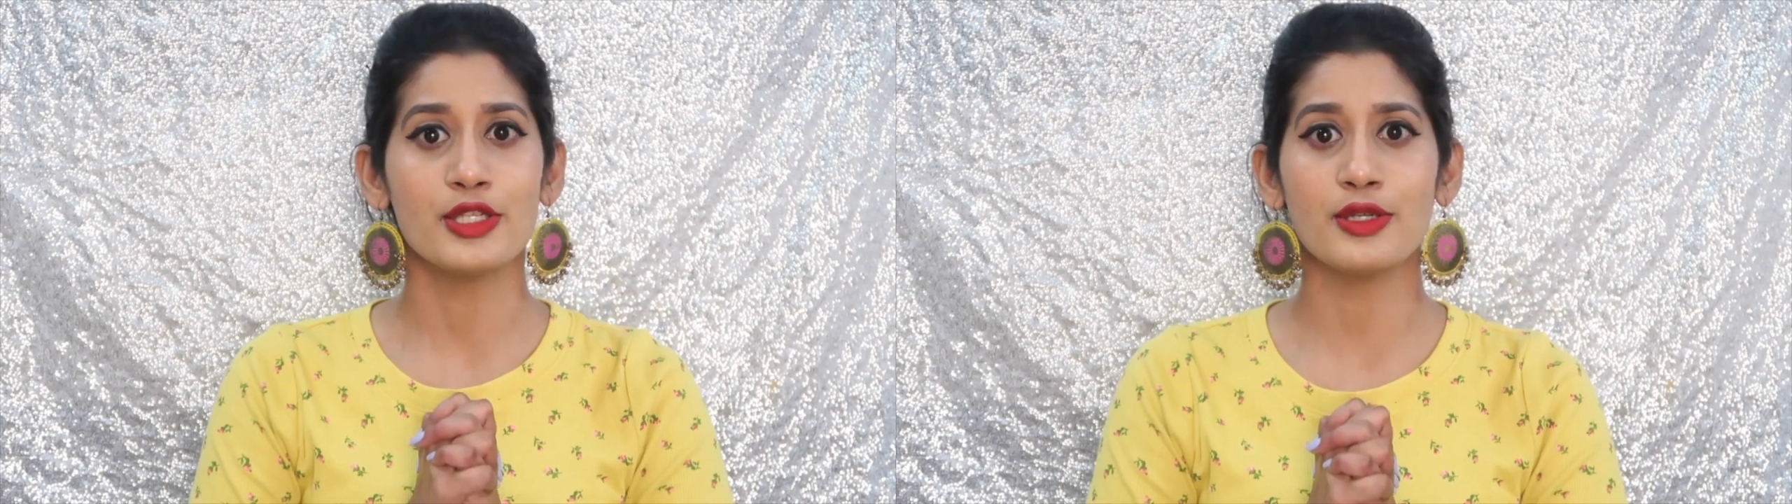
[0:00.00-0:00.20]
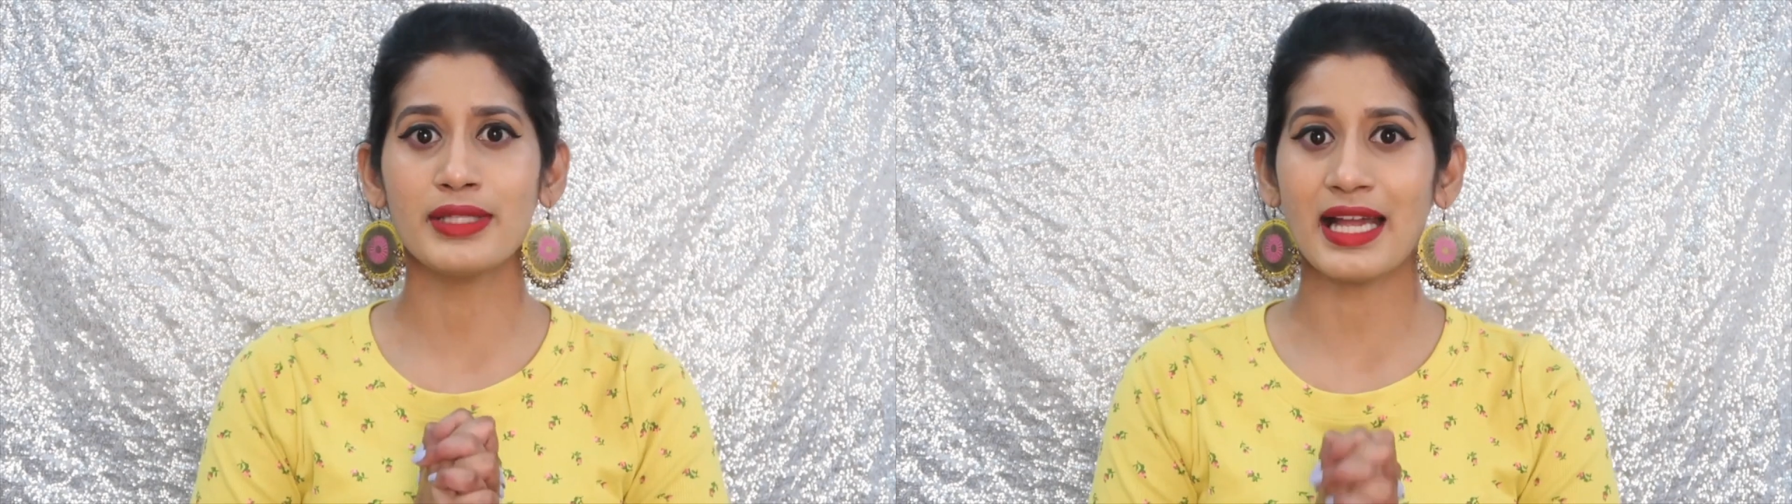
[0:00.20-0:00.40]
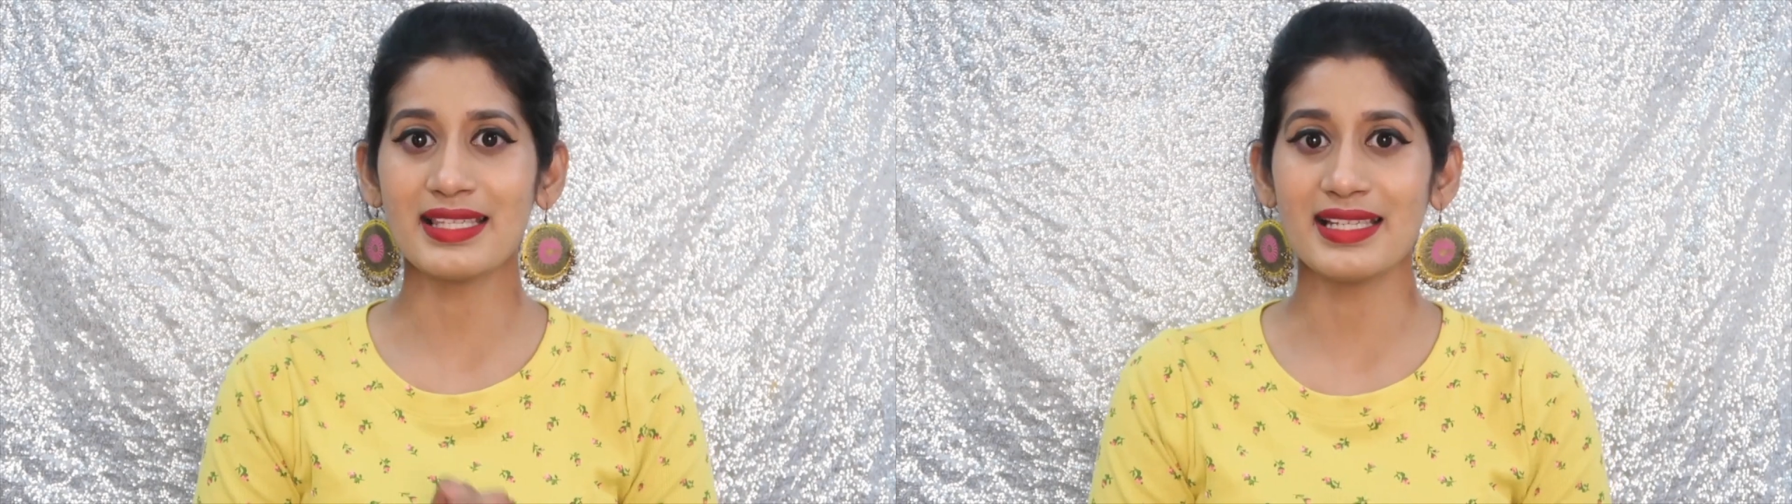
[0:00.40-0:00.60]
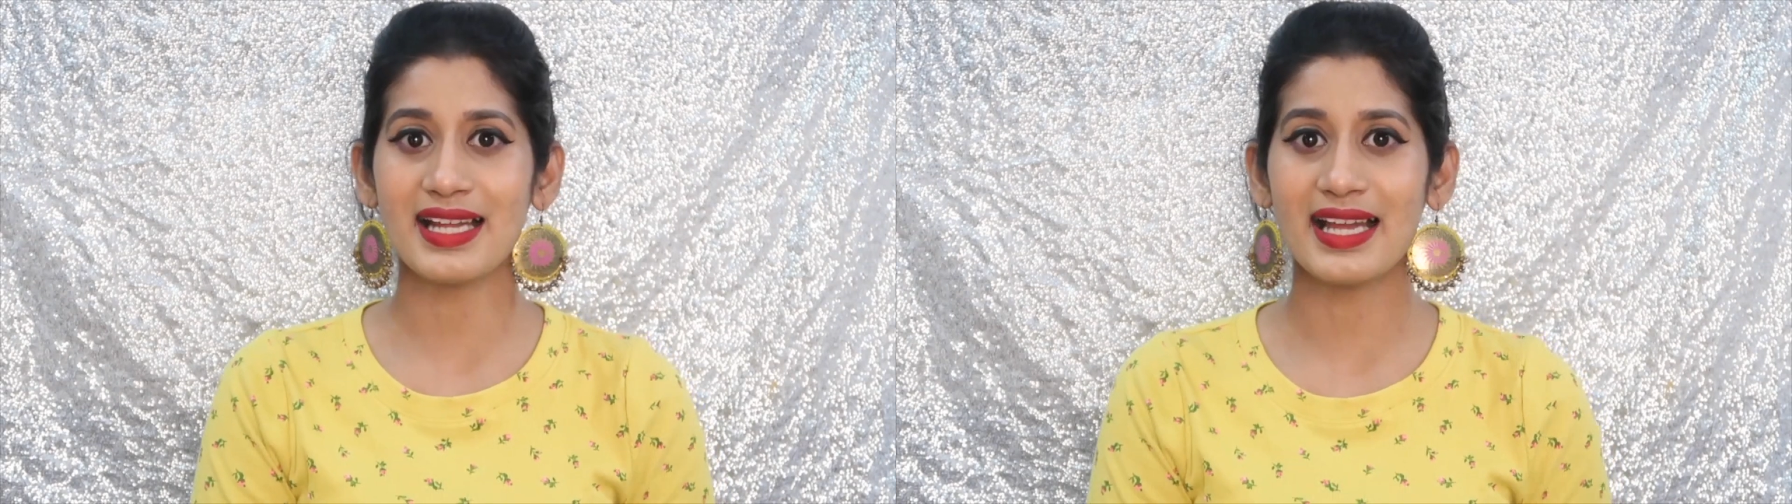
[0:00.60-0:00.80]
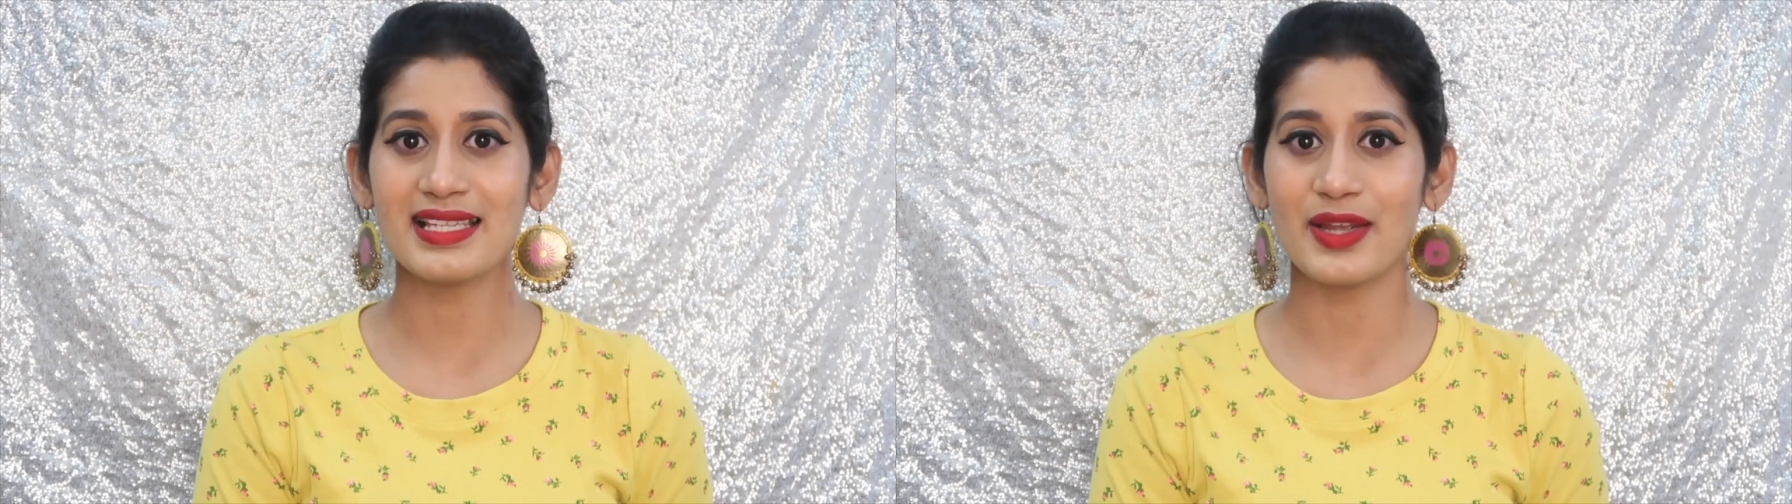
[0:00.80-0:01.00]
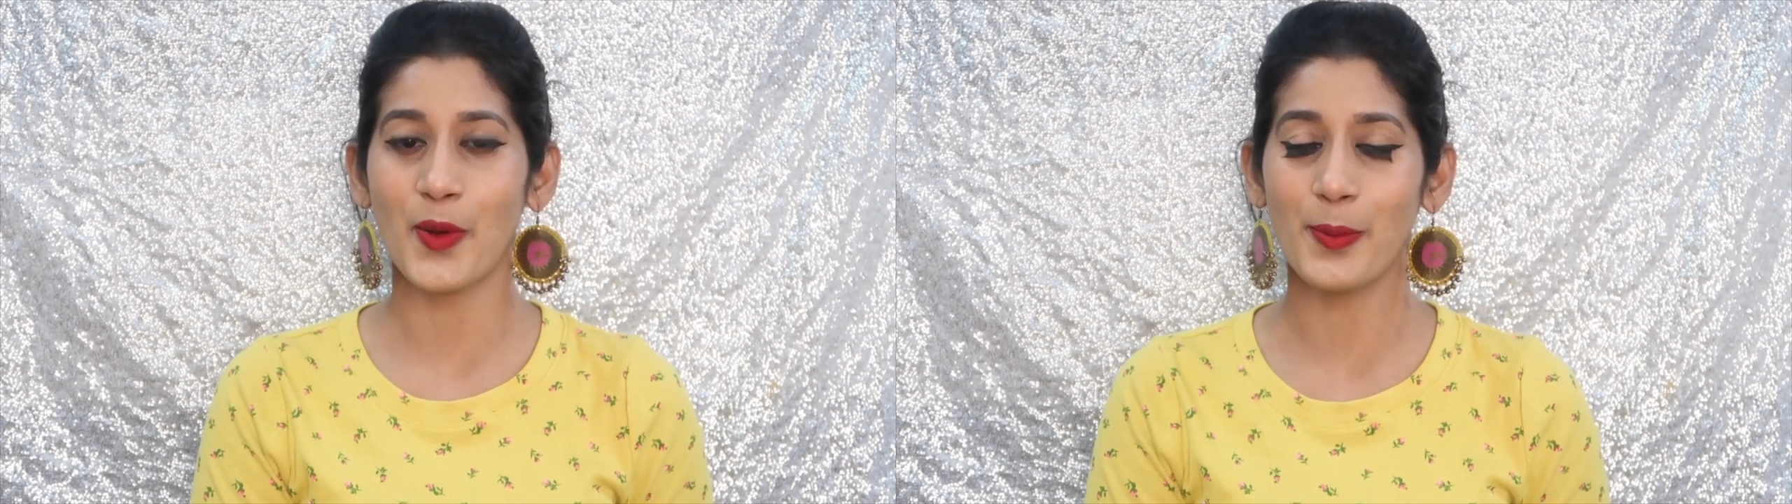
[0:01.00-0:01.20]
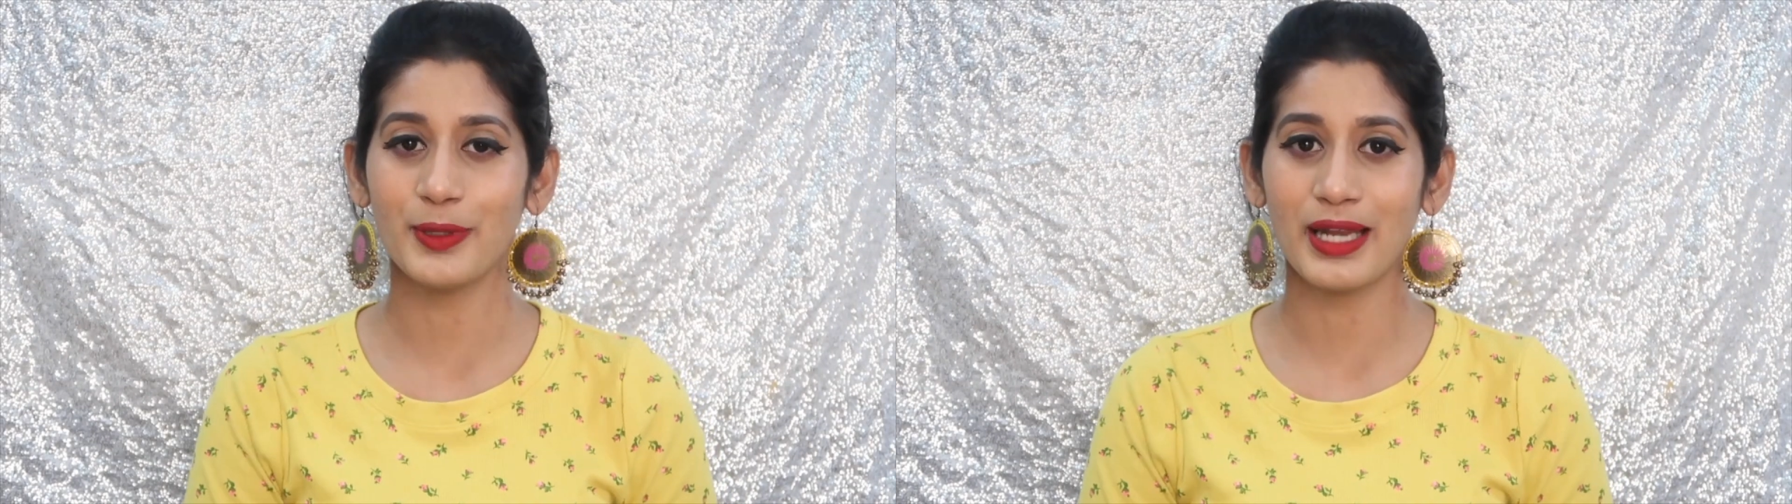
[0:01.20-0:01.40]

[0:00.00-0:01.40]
So that's it guys. I hope